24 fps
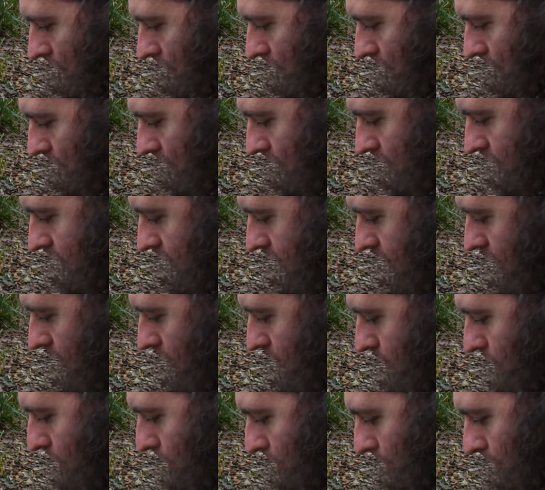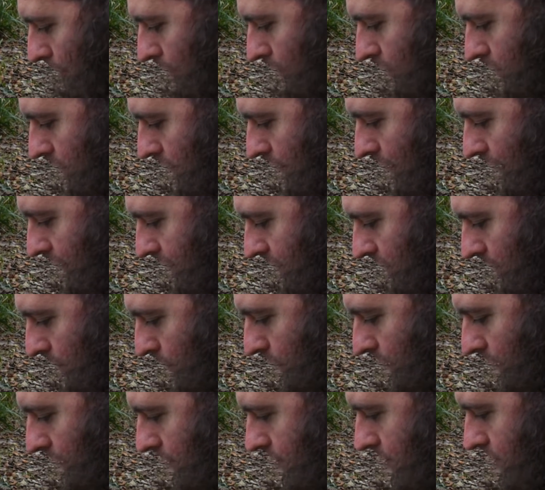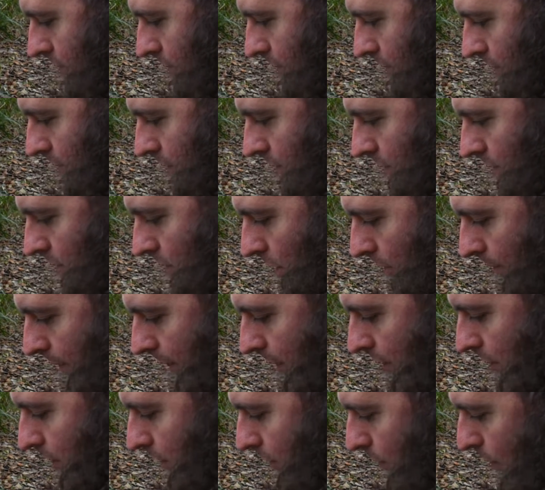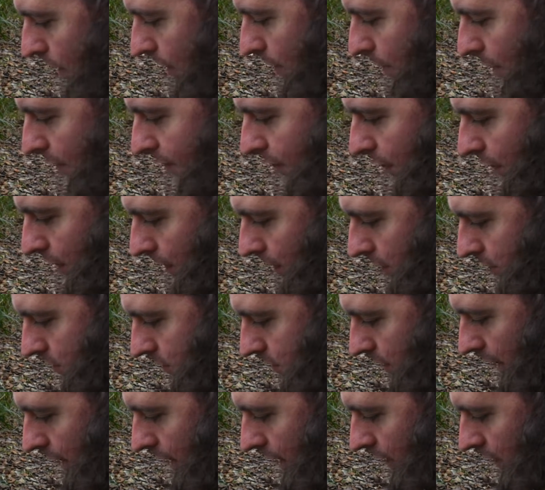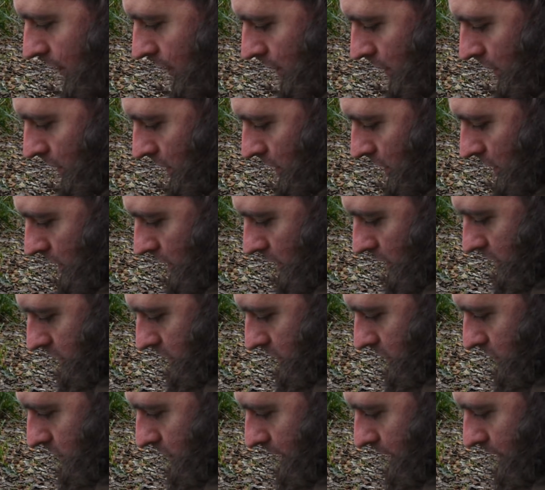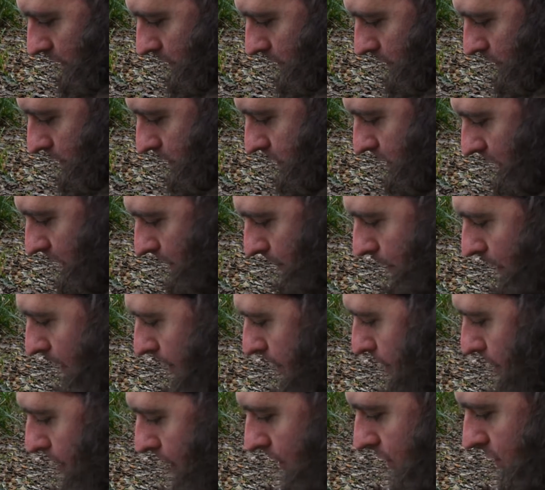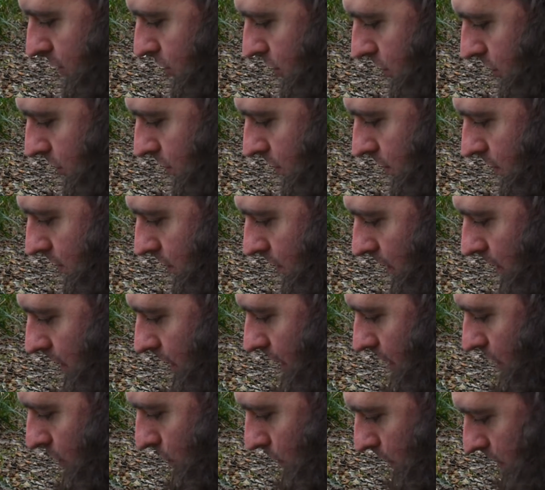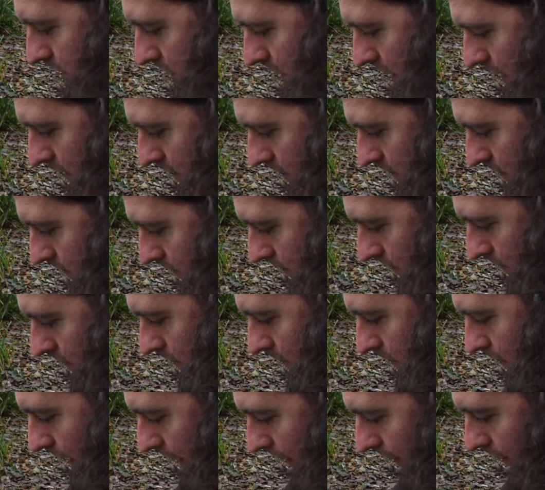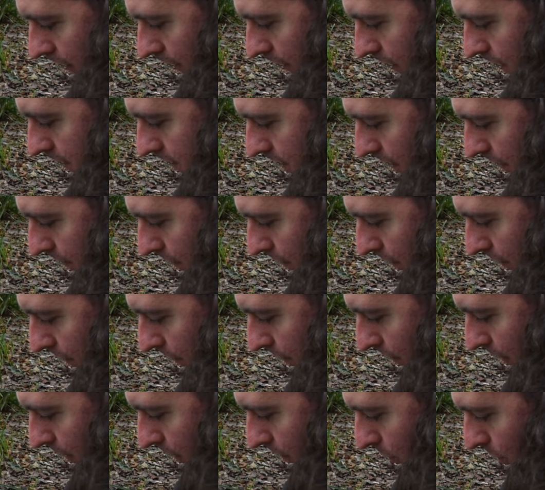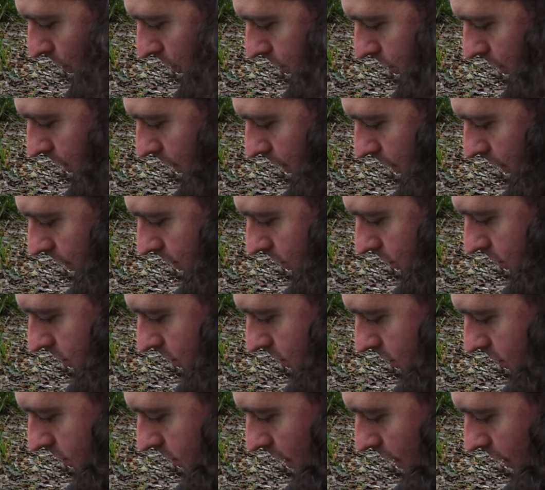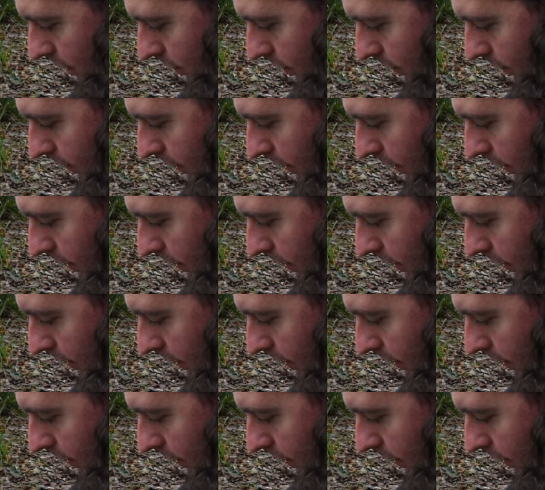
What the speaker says: It is a known problem, because I've had someone else comment on one of my videos saying, oh, it's a great Centerpin, but it's just, it always gets, yeah, look, there's that very fine washer, it's just stuck on